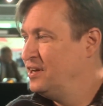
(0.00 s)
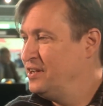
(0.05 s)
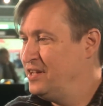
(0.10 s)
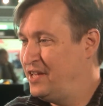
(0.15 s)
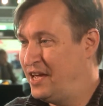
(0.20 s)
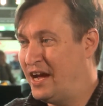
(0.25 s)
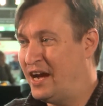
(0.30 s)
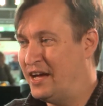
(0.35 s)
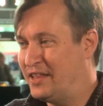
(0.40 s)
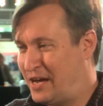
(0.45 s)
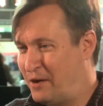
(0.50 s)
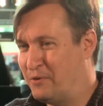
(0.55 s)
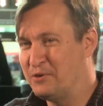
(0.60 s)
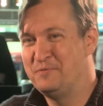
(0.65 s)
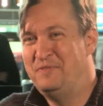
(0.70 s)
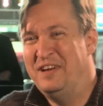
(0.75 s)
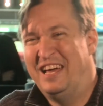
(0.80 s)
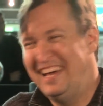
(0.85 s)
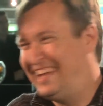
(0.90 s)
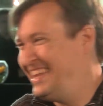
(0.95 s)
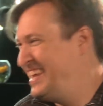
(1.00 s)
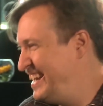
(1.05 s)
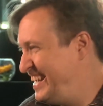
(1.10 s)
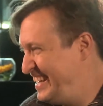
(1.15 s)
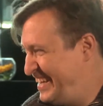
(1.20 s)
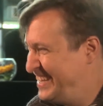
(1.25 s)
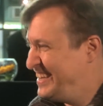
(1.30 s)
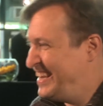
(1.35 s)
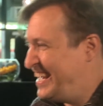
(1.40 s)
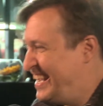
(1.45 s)
Yeah, that was
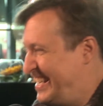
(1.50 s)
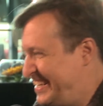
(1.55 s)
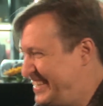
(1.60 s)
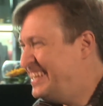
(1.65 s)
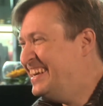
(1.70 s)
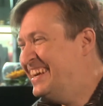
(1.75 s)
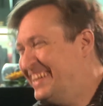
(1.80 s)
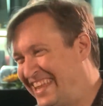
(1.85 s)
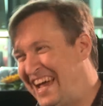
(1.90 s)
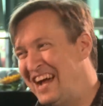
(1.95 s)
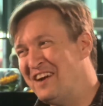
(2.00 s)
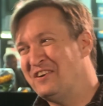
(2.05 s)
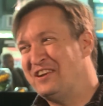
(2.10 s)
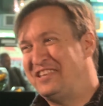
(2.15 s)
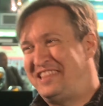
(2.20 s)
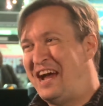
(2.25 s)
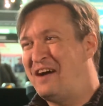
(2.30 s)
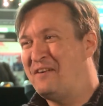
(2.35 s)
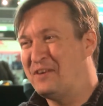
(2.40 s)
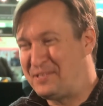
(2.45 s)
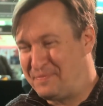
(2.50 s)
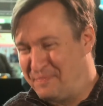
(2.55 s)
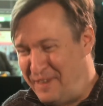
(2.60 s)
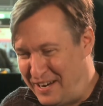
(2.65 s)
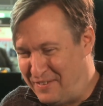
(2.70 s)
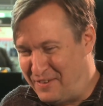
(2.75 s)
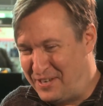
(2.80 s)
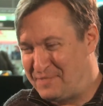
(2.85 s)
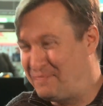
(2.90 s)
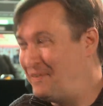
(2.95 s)
that was
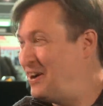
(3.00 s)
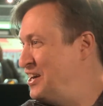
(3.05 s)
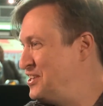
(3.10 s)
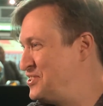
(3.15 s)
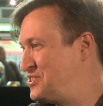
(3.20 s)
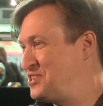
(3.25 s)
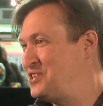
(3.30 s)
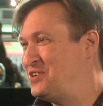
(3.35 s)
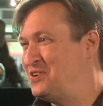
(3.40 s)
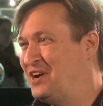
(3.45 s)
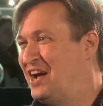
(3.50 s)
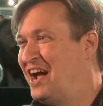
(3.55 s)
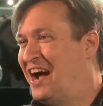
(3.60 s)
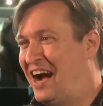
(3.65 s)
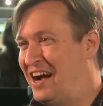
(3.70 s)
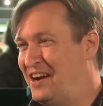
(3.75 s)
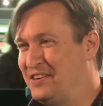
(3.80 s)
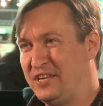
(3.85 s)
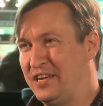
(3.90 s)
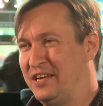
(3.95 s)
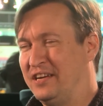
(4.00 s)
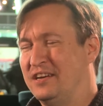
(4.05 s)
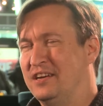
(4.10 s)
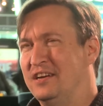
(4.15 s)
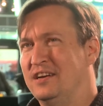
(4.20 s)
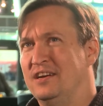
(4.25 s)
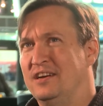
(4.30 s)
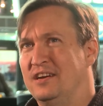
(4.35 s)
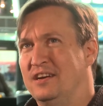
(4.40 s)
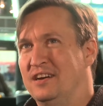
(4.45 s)
my response too. I was like,
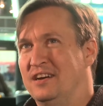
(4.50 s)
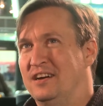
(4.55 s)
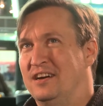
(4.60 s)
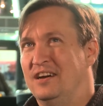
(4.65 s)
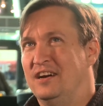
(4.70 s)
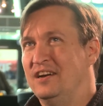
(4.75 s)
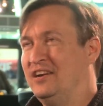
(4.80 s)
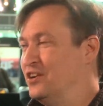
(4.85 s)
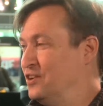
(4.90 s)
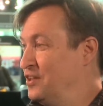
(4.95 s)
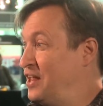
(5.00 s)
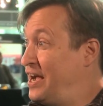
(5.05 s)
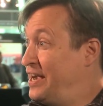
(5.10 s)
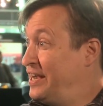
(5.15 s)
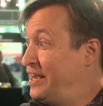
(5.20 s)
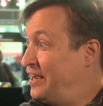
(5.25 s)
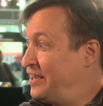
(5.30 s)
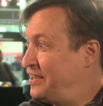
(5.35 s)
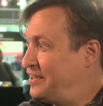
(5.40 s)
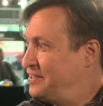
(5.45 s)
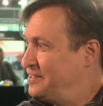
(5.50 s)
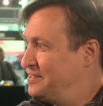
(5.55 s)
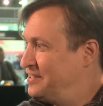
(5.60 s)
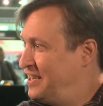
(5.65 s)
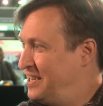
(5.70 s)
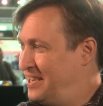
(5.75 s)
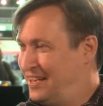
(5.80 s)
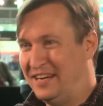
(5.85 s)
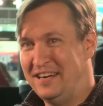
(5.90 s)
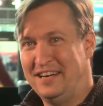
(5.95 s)
"You're lying,"
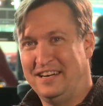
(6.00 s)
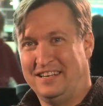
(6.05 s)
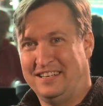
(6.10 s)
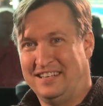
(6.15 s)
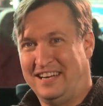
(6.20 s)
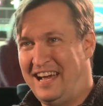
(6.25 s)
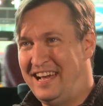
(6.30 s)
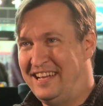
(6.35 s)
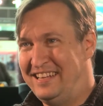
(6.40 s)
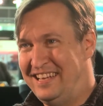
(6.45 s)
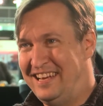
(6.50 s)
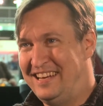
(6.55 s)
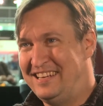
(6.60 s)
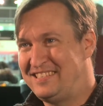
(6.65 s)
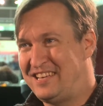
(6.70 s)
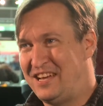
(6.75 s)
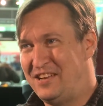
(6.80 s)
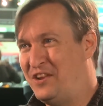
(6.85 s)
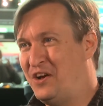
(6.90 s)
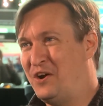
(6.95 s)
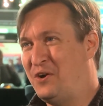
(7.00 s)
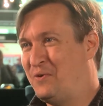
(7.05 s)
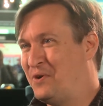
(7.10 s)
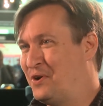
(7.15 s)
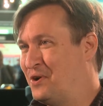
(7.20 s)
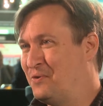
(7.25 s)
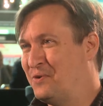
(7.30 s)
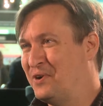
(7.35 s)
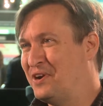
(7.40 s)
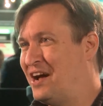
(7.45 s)
and they said, "No,
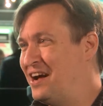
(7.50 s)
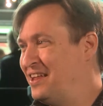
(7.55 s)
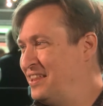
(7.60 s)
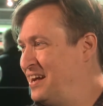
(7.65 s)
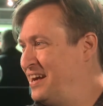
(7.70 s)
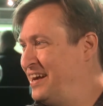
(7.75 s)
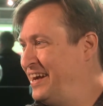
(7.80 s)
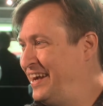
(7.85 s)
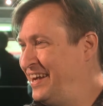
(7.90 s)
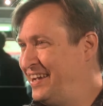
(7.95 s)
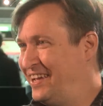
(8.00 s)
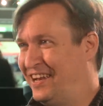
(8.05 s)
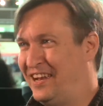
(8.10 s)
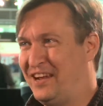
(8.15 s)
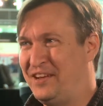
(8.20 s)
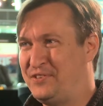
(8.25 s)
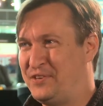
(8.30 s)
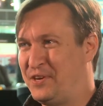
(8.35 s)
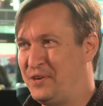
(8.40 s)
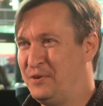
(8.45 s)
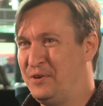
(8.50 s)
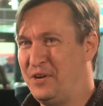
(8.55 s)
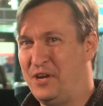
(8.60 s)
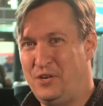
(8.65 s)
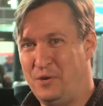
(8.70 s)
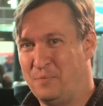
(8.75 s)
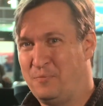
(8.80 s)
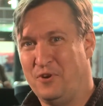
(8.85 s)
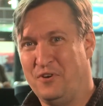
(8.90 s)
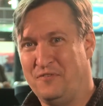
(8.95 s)
we're not lying." And I said,
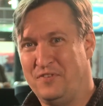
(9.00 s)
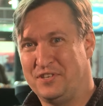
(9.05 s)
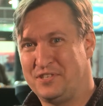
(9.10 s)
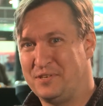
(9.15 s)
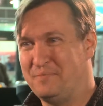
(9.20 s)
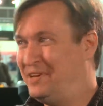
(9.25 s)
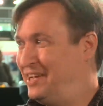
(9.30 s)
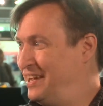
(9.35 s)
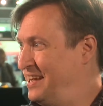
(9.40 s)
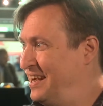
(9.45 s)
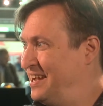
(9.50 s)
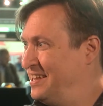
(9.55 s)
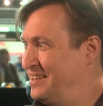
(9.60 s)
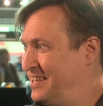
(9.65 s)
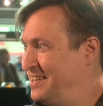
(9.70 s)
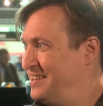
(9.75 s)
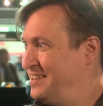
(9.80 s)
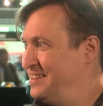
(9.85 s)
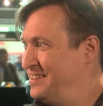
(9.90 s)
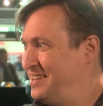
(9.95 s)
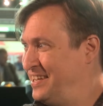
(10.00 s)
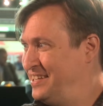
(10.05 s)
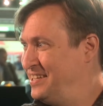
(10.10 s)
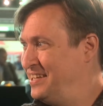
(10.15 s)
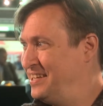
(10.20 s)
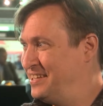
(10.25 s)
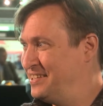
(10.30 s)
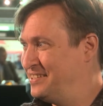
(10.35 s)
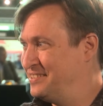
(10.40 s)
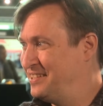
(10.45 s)
"Can you prove it to me?" And then they
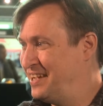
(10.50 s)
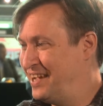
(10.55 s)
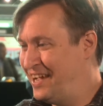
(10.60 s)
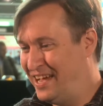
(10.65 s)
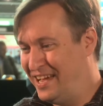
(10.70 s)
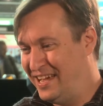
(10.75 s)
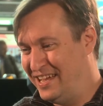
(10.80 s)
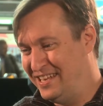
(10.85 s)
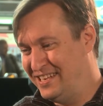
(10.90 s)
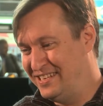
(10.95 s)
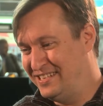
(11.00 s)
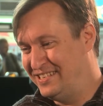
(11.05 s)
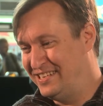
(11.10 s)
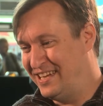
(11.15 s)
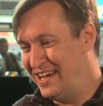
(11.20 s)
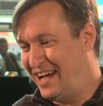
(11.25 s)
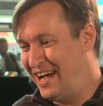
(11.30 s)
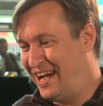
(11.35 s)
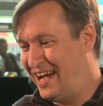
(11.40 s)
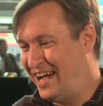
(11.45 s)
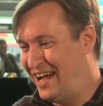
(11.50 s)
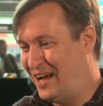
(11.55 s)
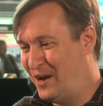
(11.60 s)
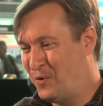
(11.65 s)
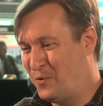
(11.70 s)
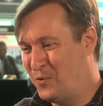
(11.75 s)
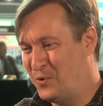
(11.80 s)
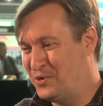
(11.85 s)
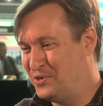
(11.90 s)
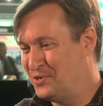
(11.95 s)
did, and I
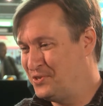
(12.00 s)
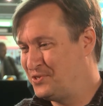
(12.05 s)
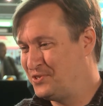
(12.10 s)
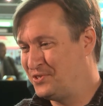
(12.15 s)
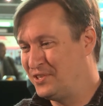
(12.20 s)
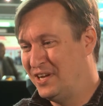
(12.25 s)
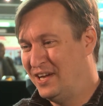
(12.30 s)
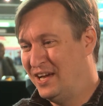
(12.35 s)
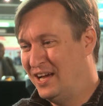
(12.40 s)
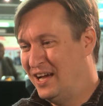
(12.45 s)
was.